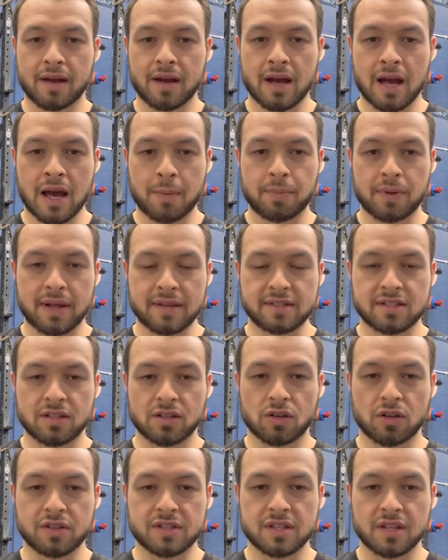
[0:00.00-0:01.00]
I plan to
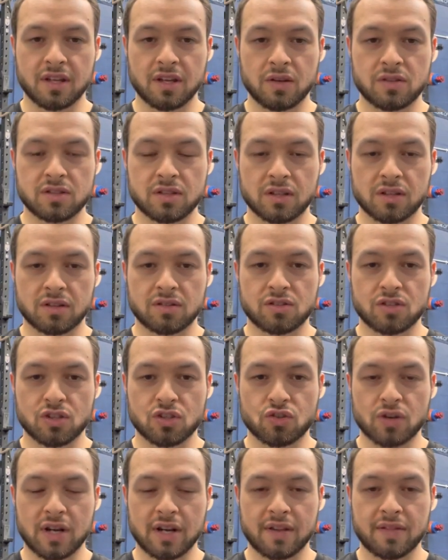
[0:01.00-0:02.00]
continue to
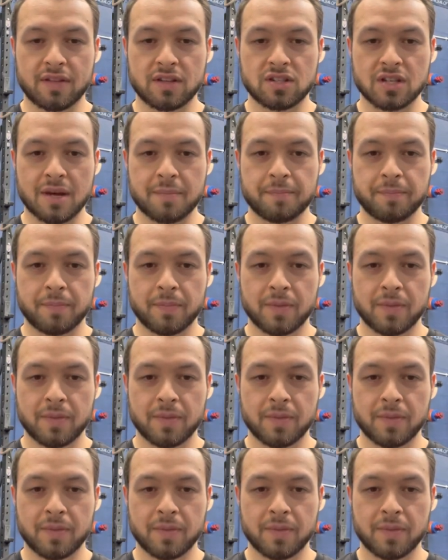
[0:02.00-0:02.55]
train in the gym.